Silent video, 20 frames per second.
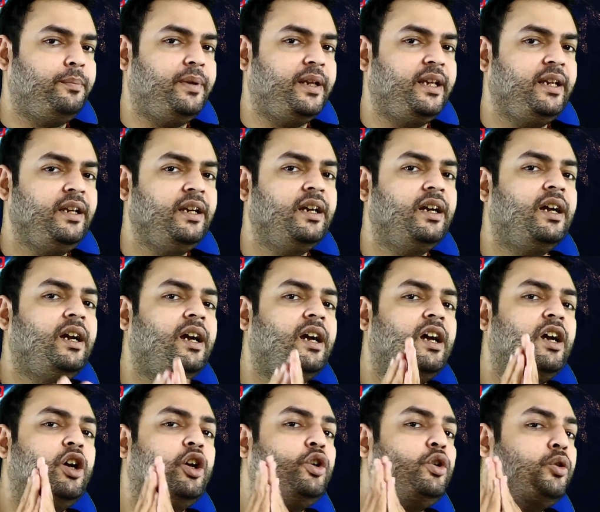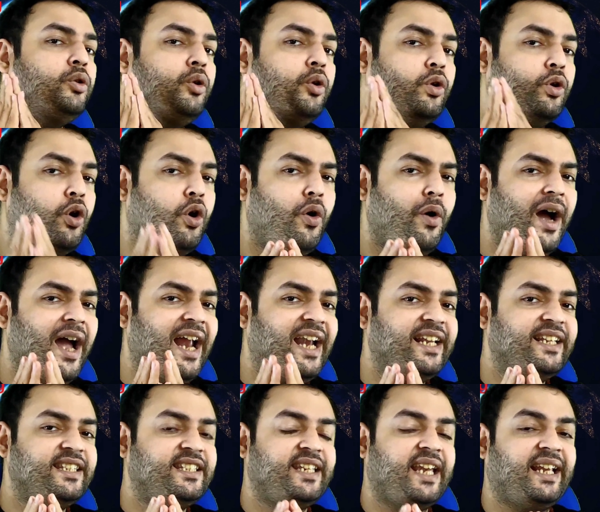would be to go
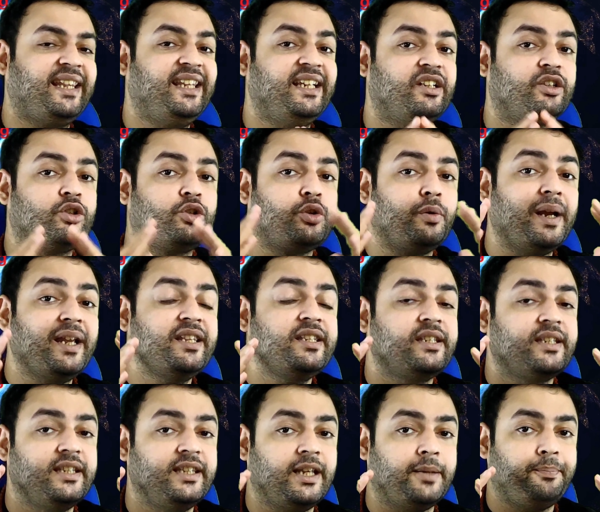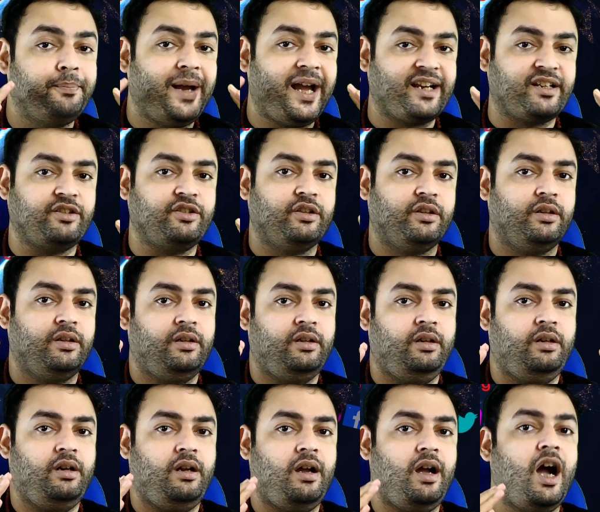ahead and check the trends in that passion,
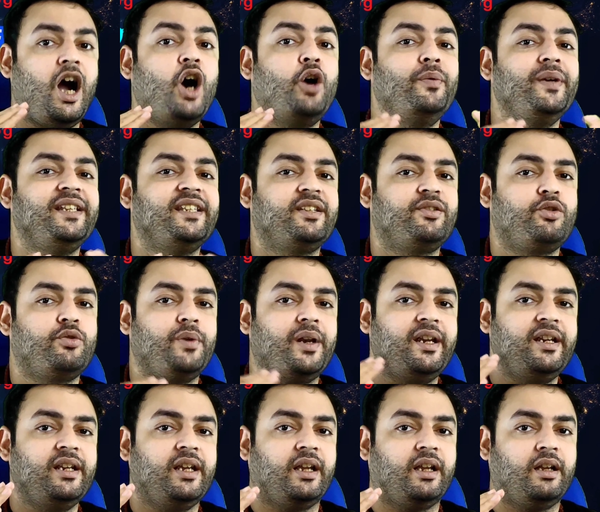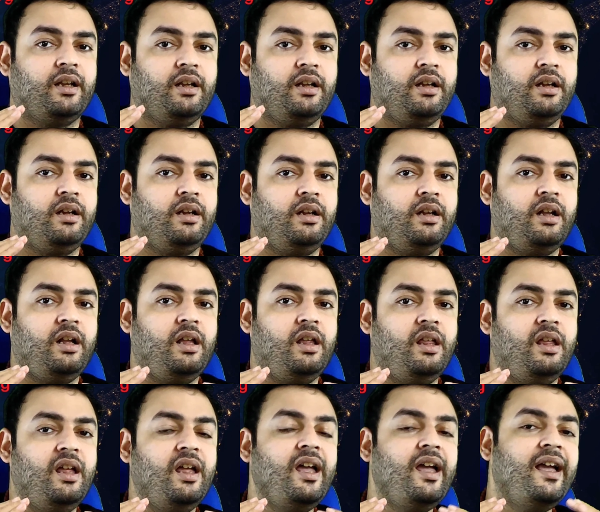how it's trending.
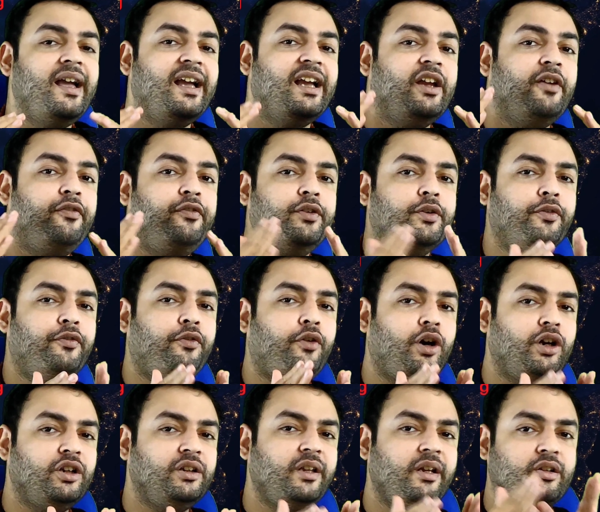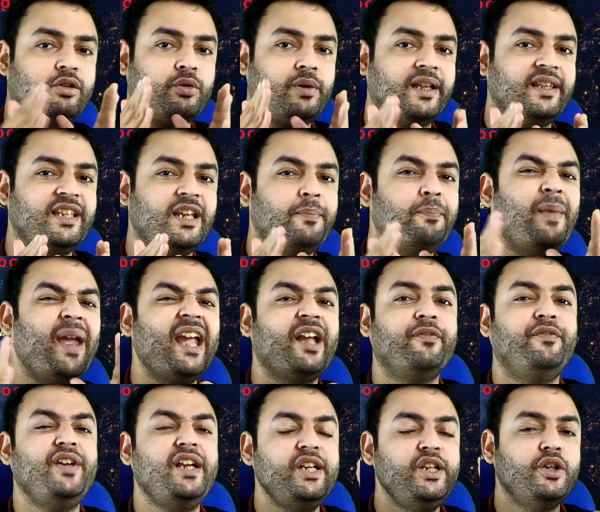If you follow the trends and
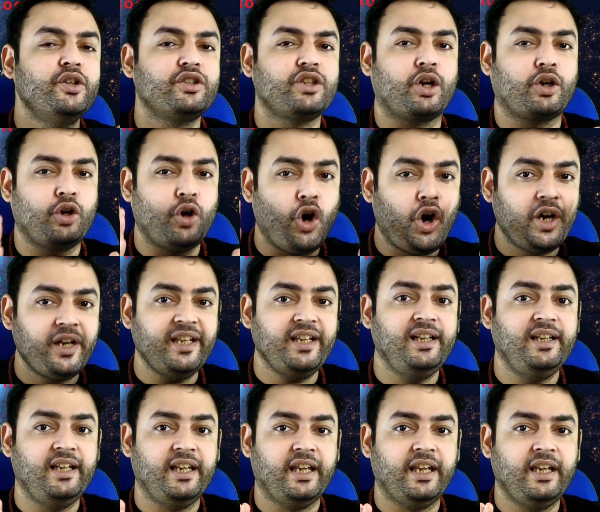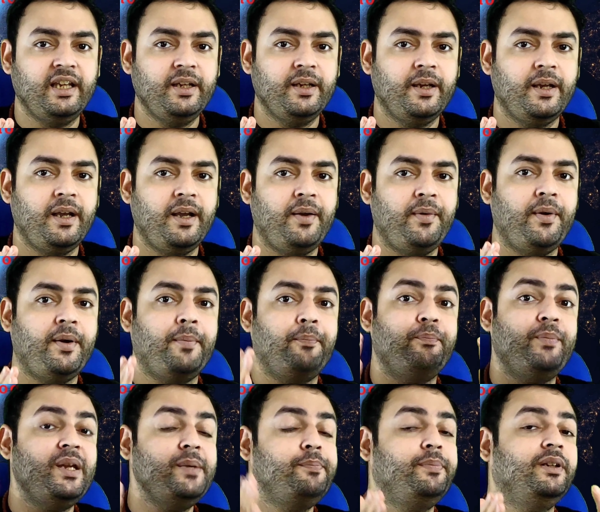make videos accordingly,
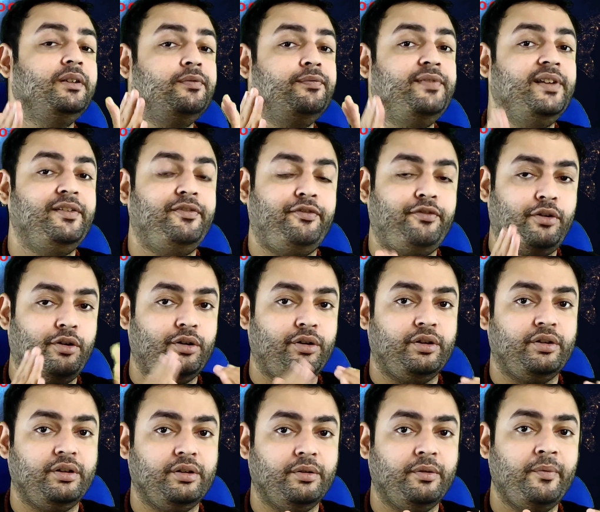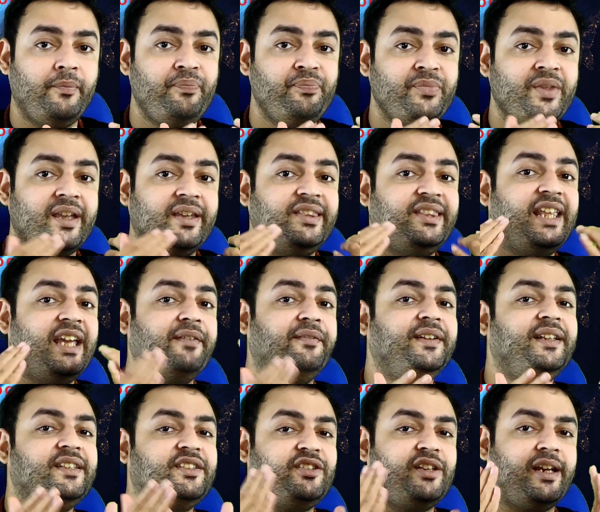people will follow you. They
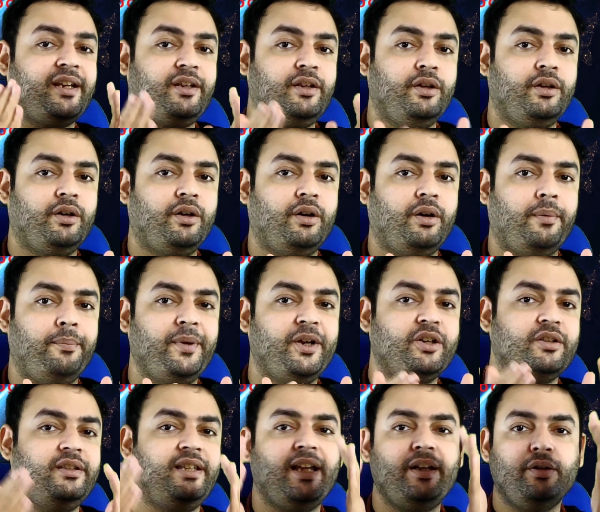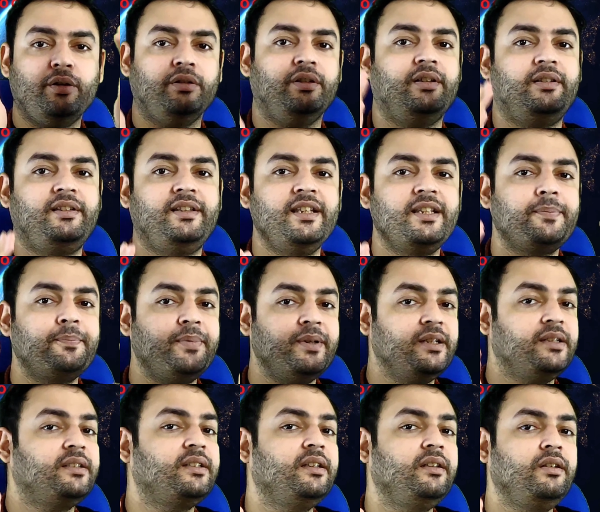will check because they know this
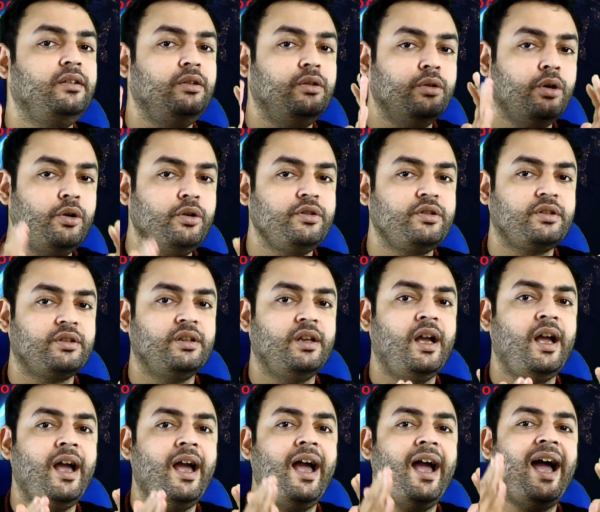person knows